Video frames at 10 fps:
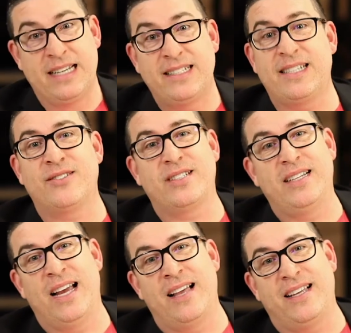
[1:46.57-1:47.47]

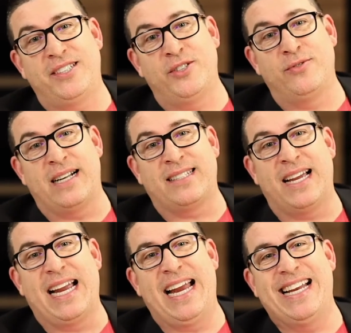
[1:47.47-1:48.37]
Seriously, LSU, that's
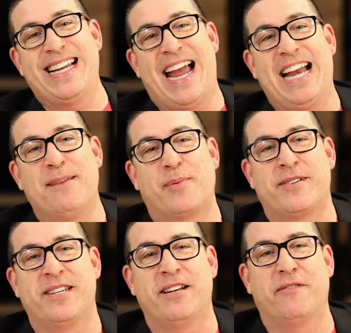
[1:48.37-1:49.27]
like eating
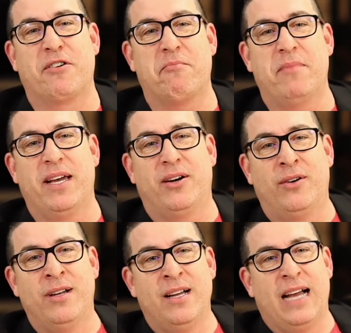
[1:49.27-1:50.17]
80% of your meal